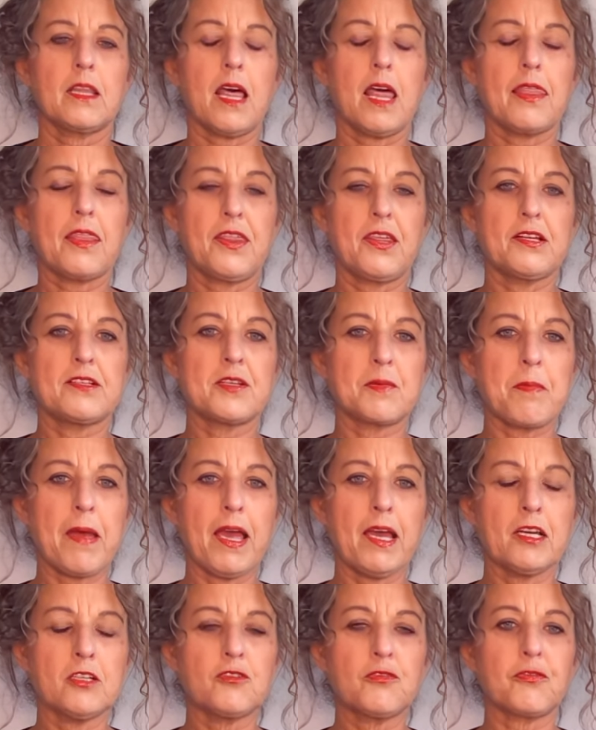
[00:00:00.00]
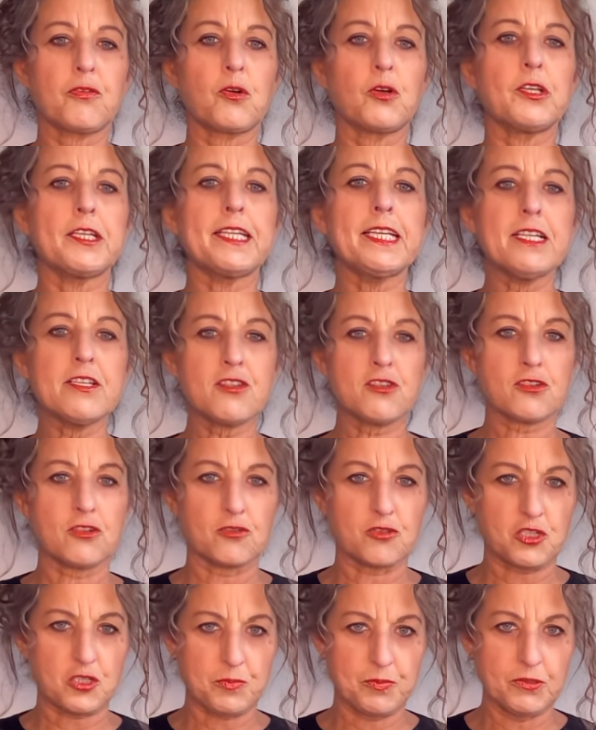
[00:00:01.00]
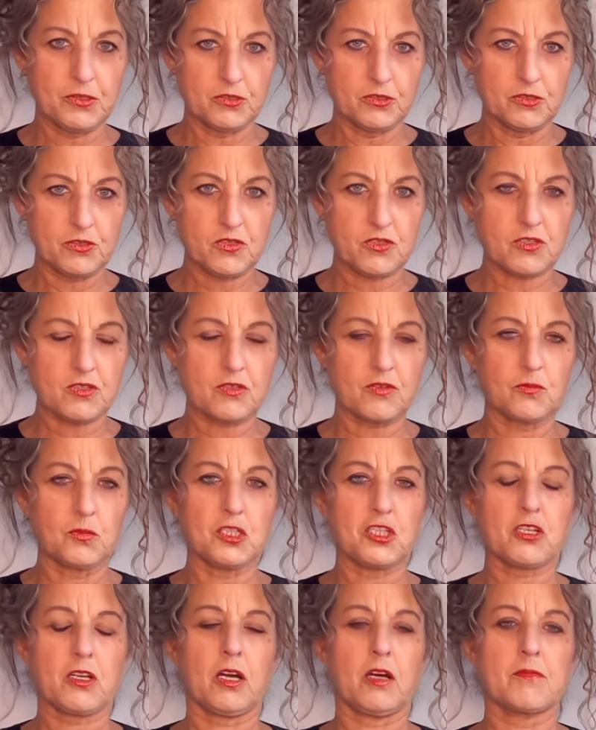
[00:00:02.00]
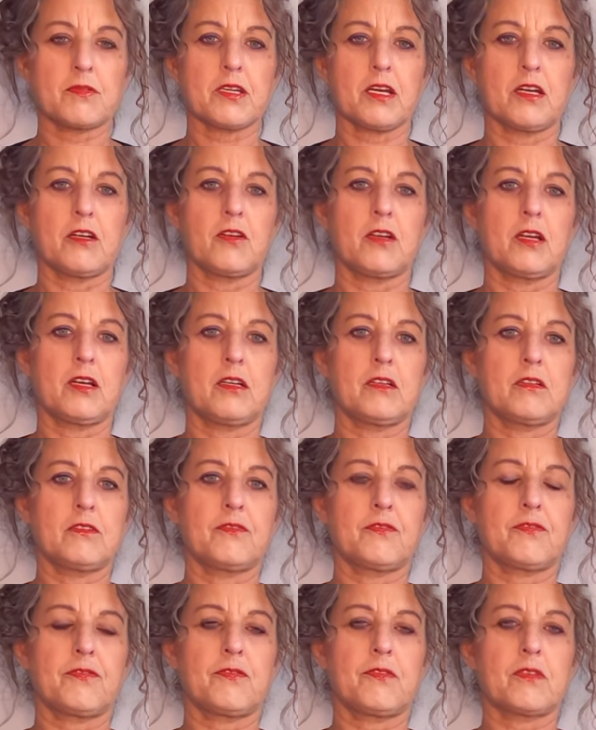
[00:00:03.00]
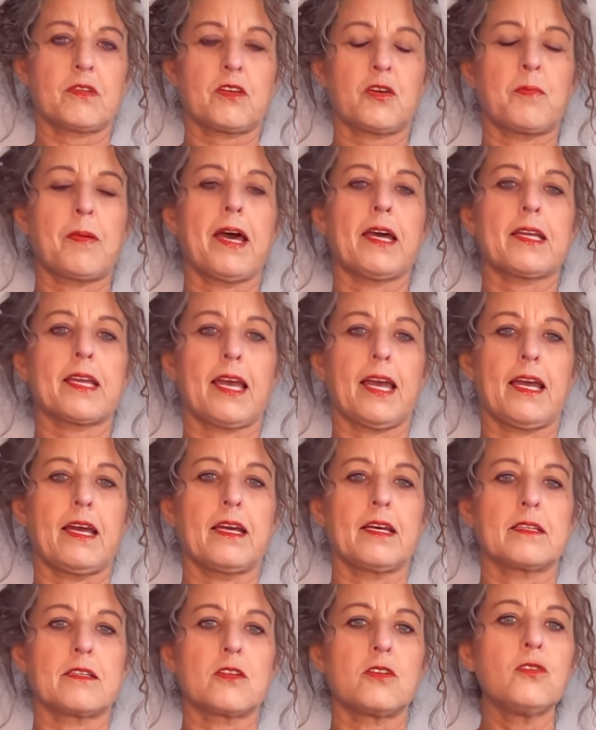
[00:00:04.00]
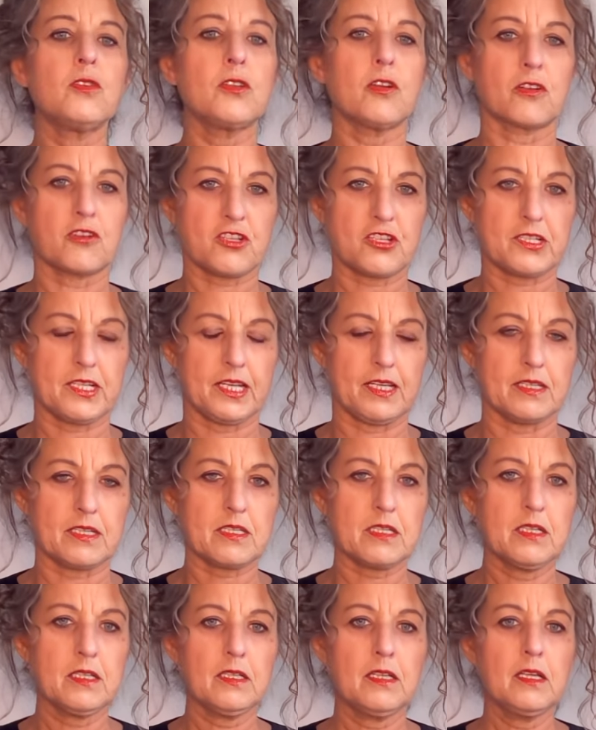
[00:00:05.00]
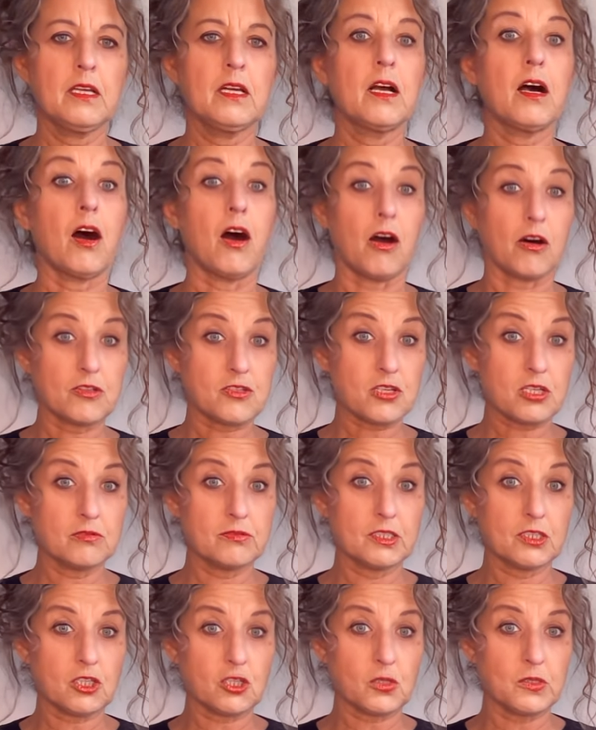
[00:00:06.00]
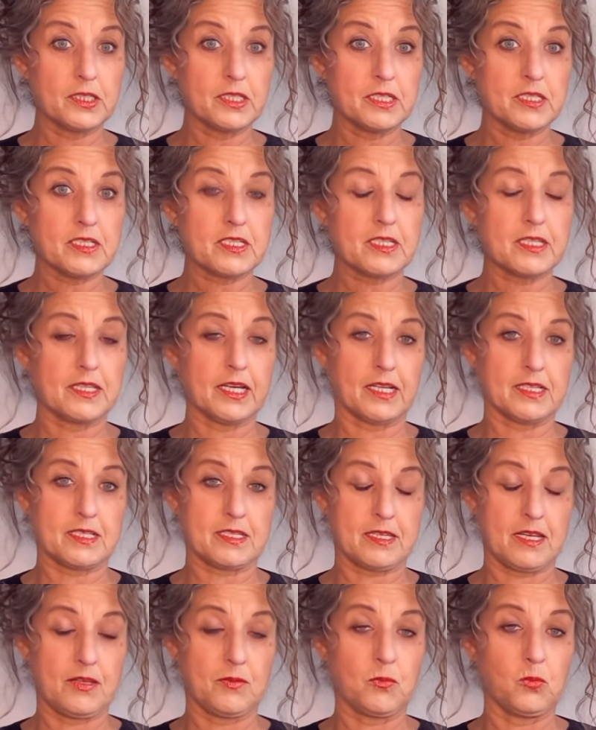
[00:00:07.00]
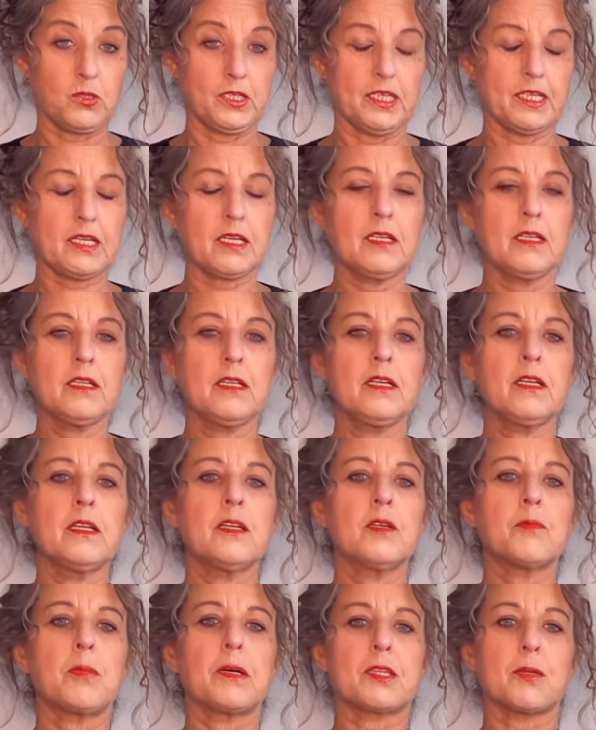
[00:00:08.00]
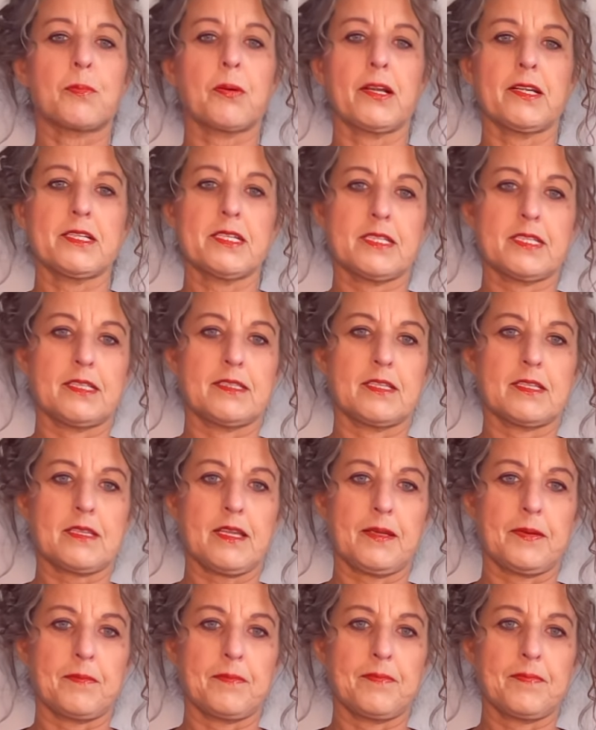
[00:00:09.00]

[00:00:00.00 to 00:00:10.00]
The demand for Eastern Spruce, which comes out of Quebec and New York State, also increased that same week, but the price stayed the same.